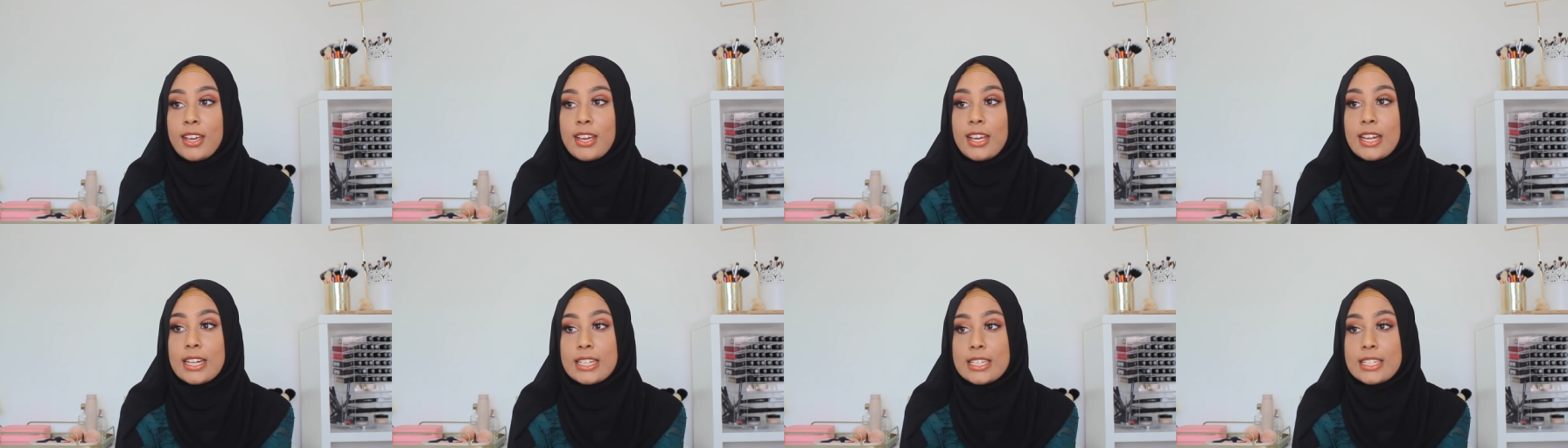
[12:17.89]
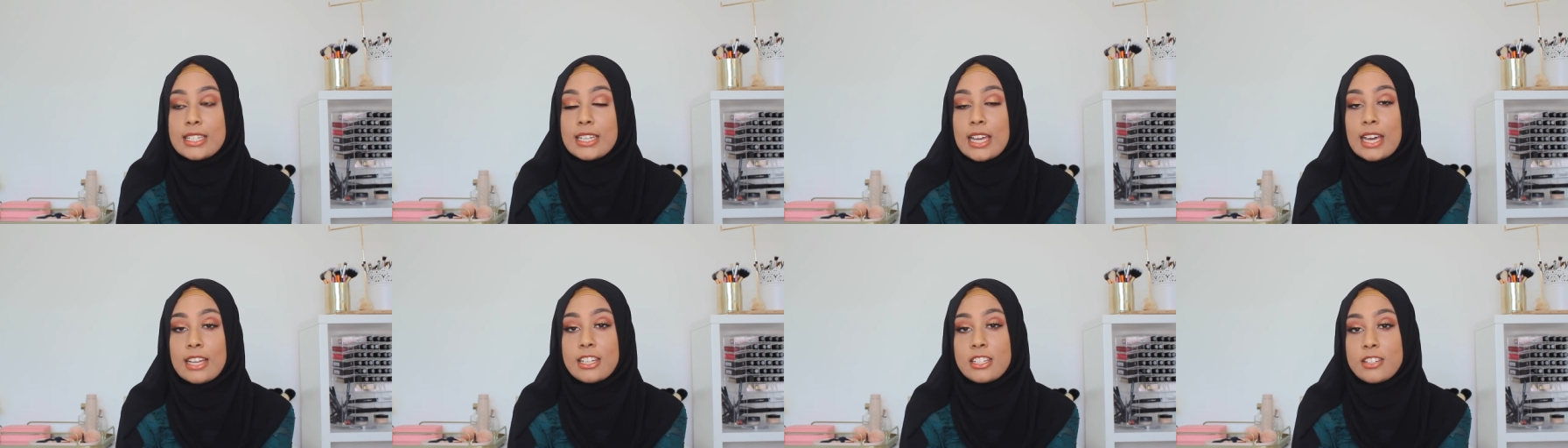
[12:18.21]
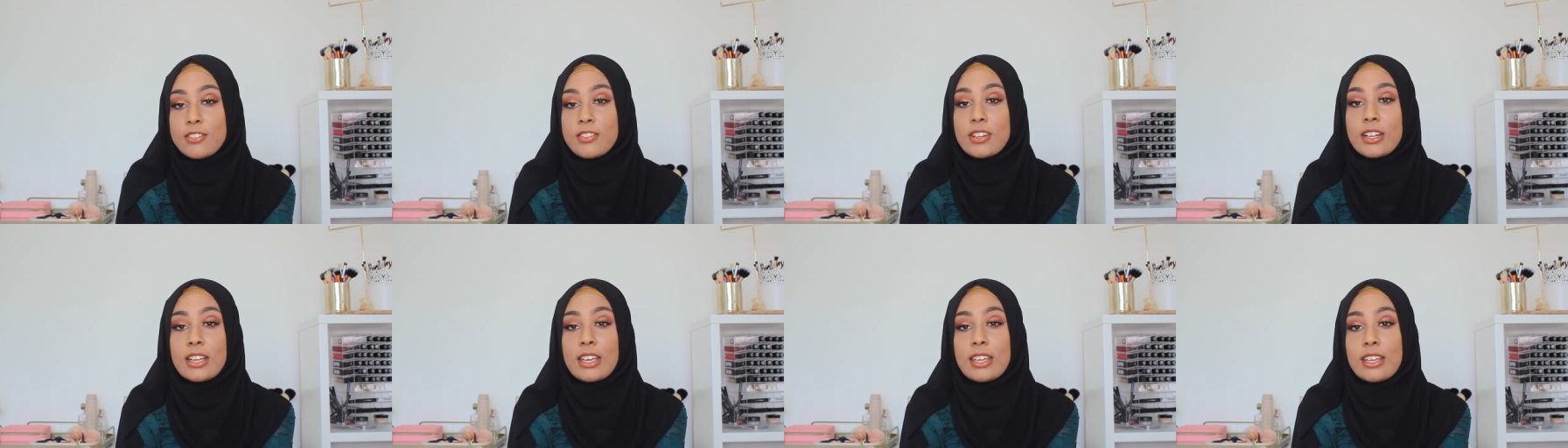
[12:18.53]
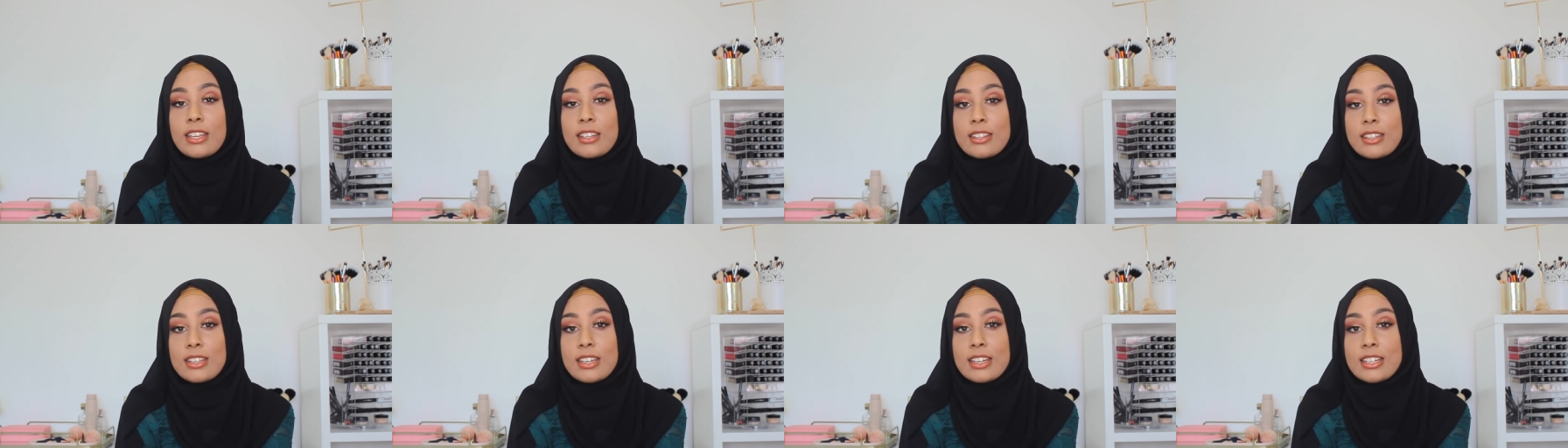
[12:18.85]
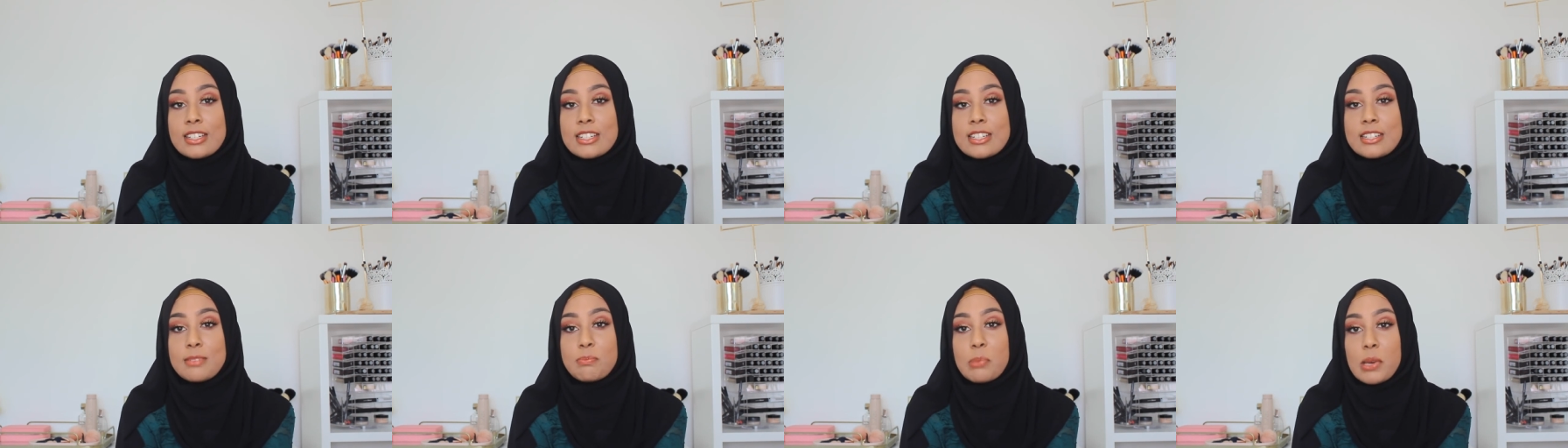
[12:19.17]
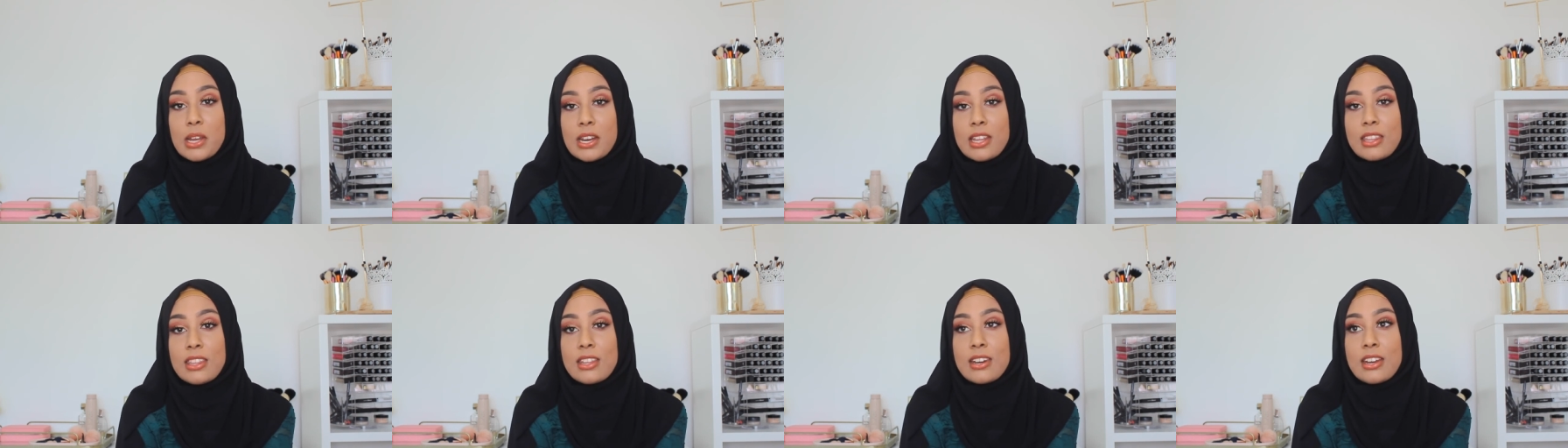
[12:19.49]
It's, I definitely think I did
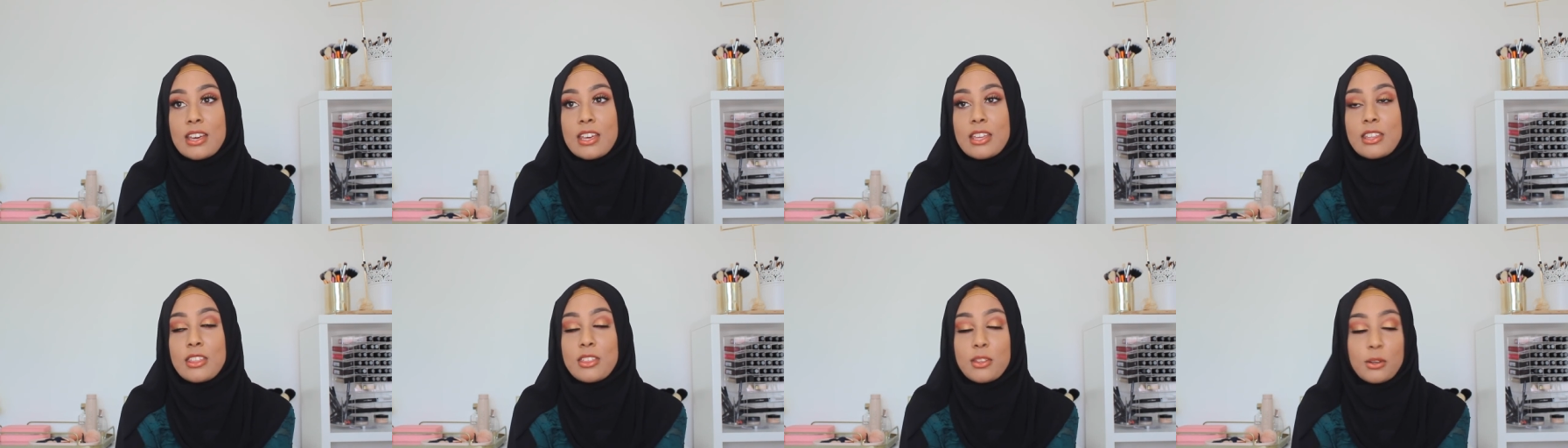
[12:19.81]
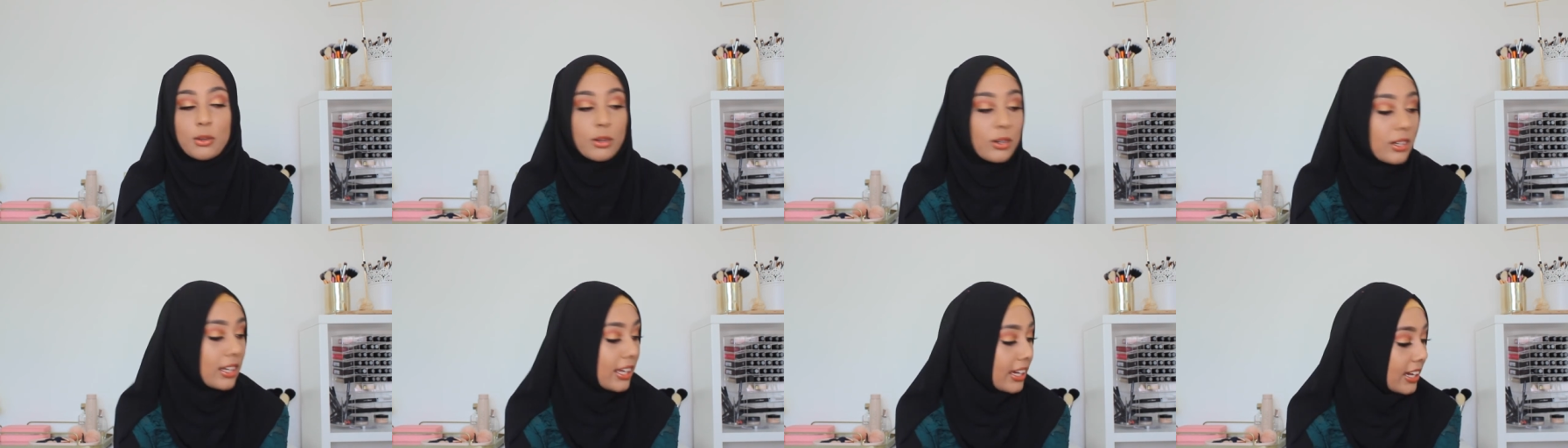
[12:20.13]
better than I thought.